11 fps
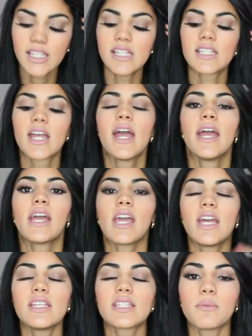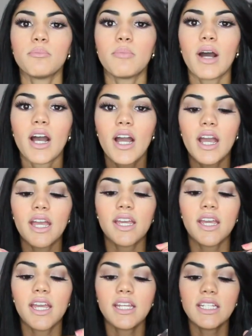least is my
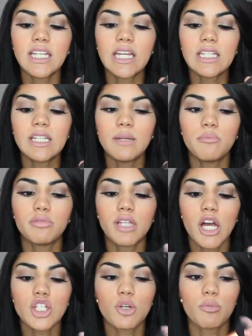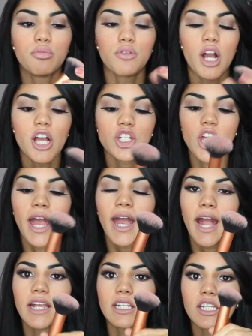handy dandy blush brush,
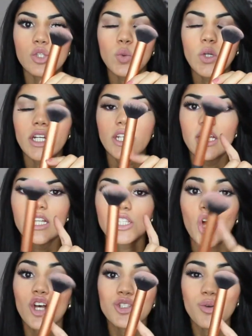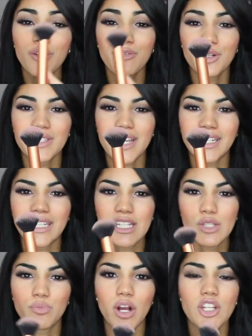and this one is also a Real
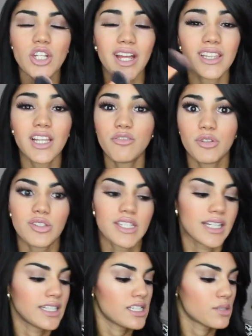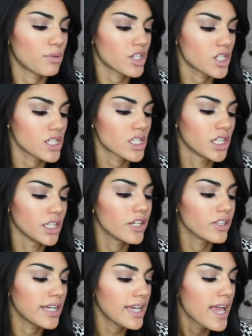Techniques brush. I love Real Techniques brushes,
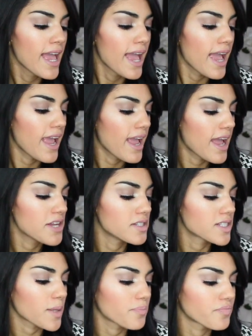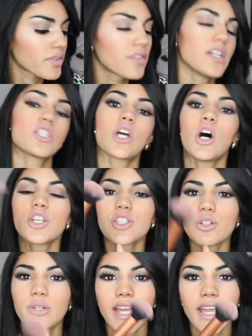clearly, and this
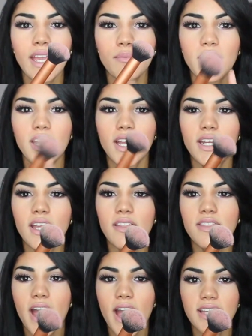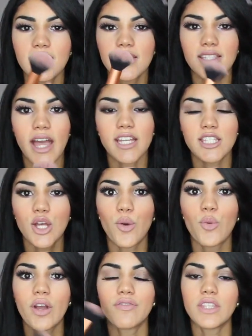also came in that set
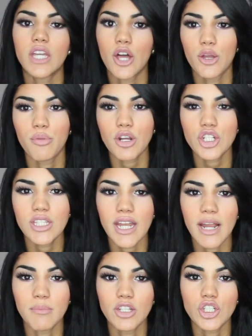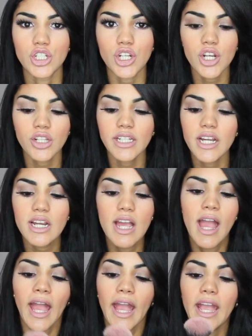with the other brushes that I mentioned earlier,
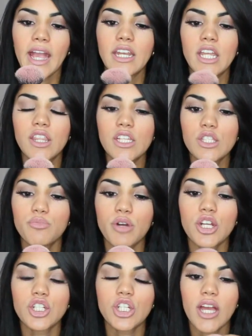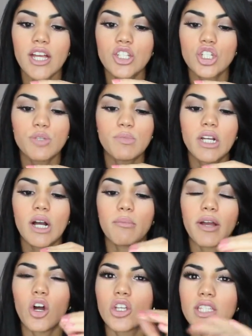and this brush has just become
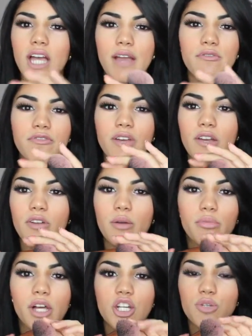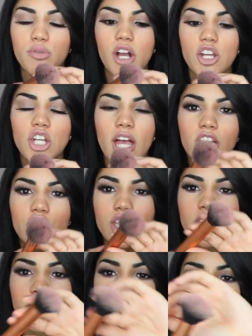my all-time favorite blush brush.
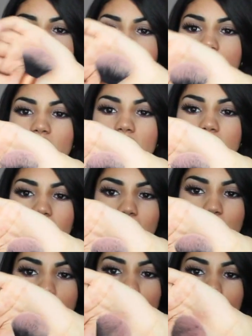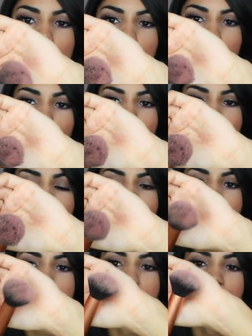Just the size of it is absolutely
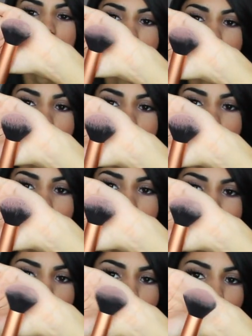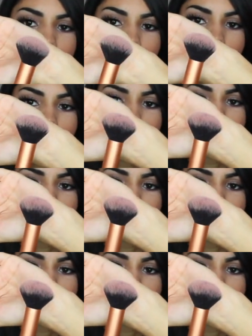perfect. It's really, really